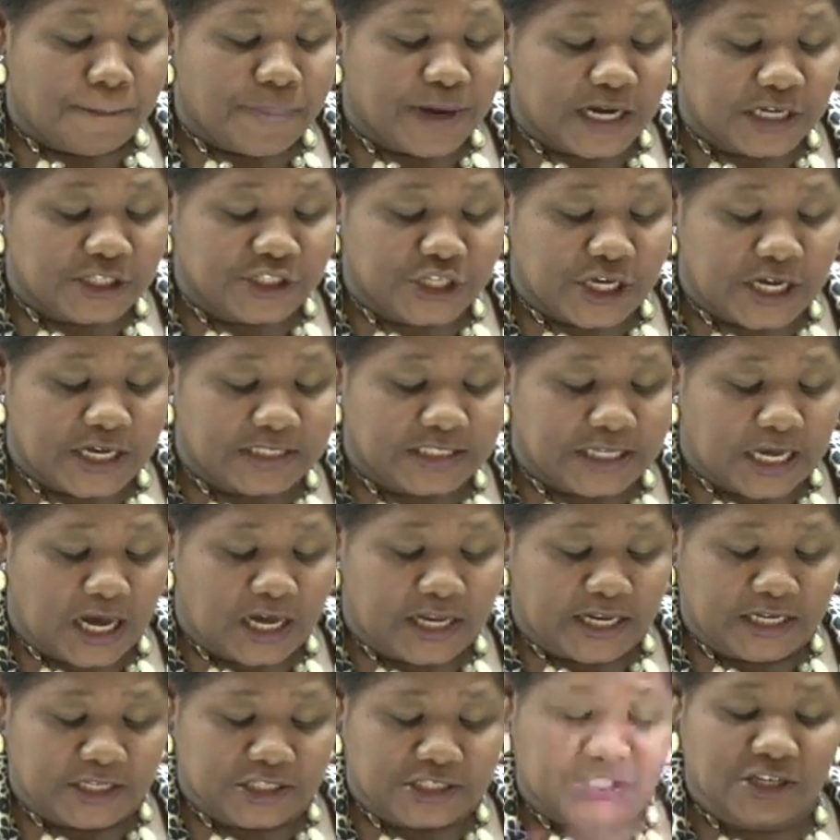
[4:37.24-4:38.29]
purchase
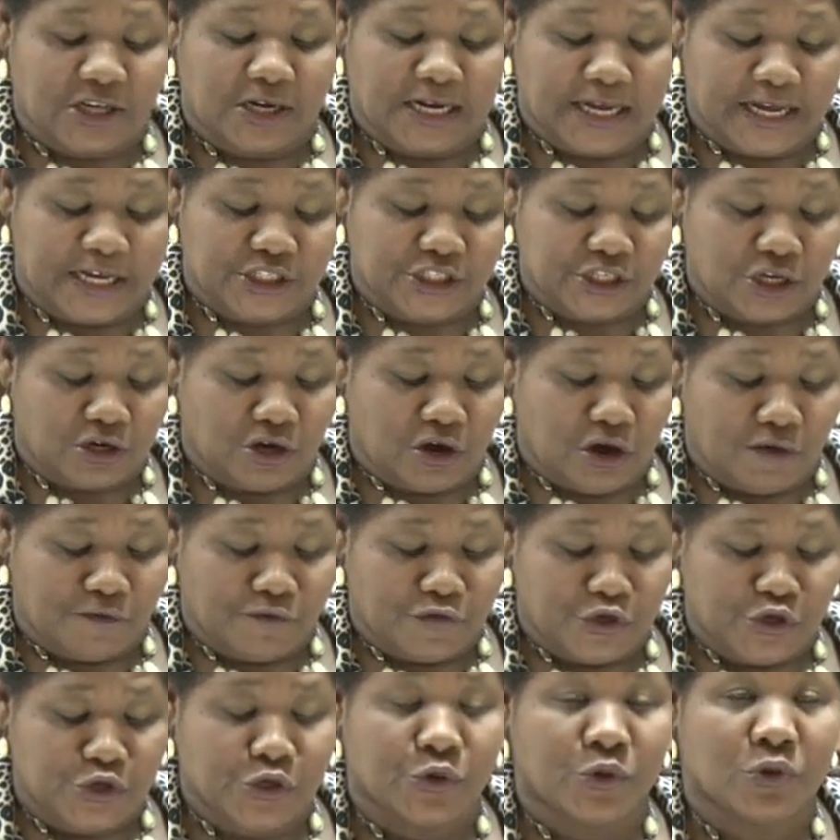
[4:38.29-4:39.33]
and installation of
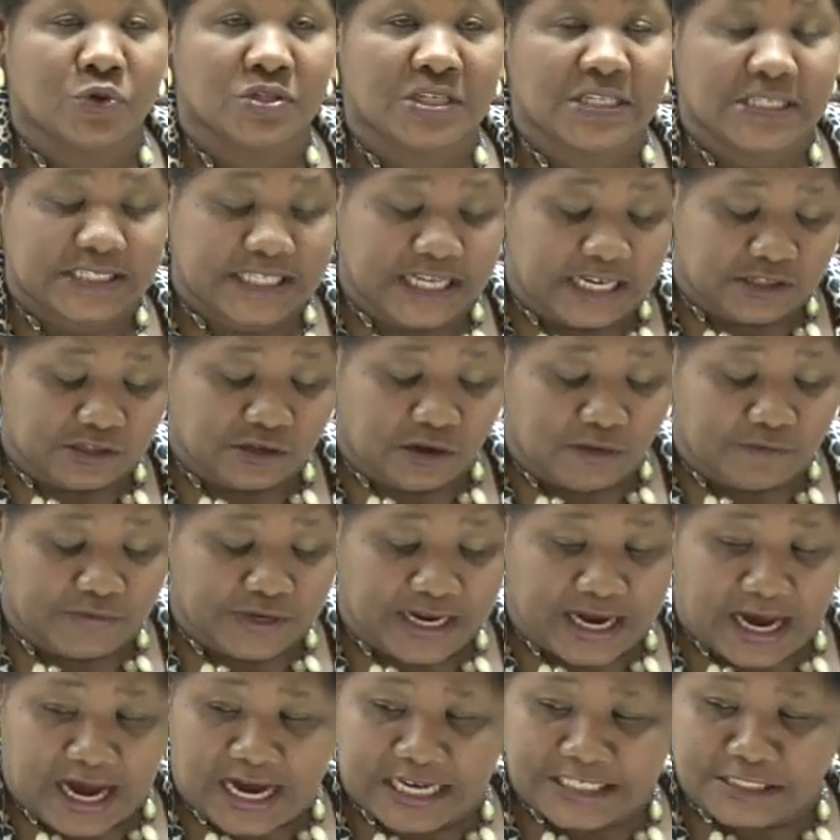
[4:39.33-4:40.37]
new
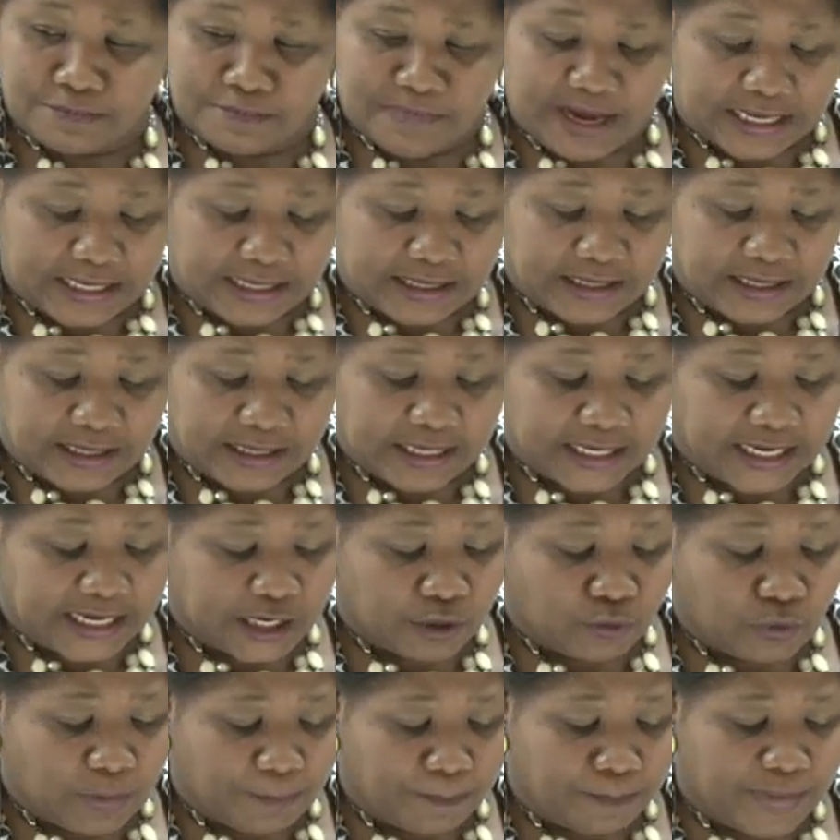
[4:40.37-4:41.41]
state-of-the-art medical
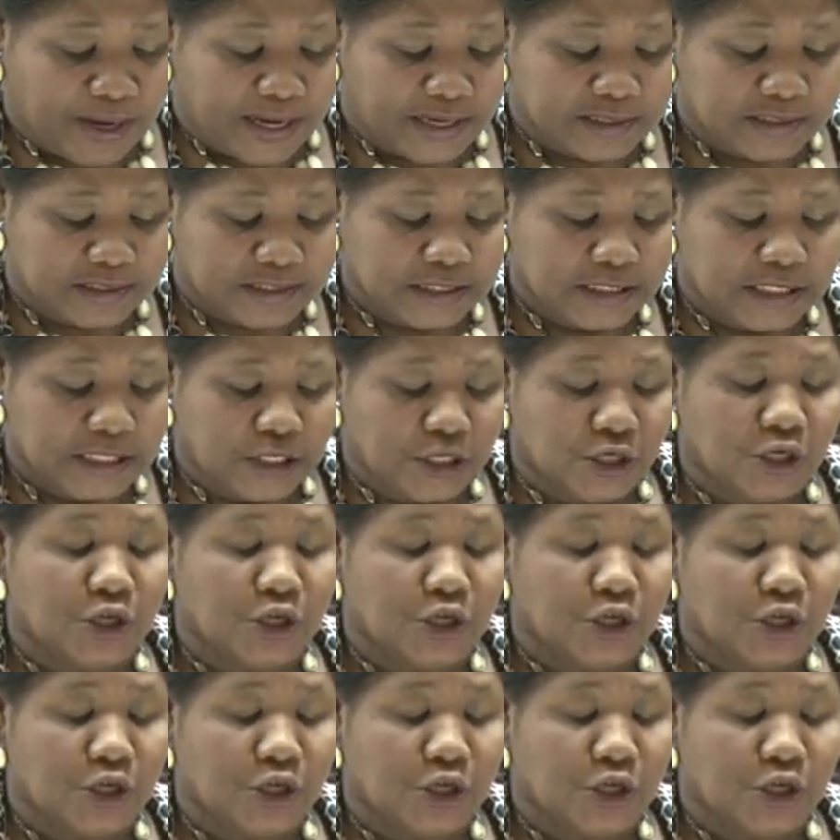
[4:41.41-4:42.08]
equipment,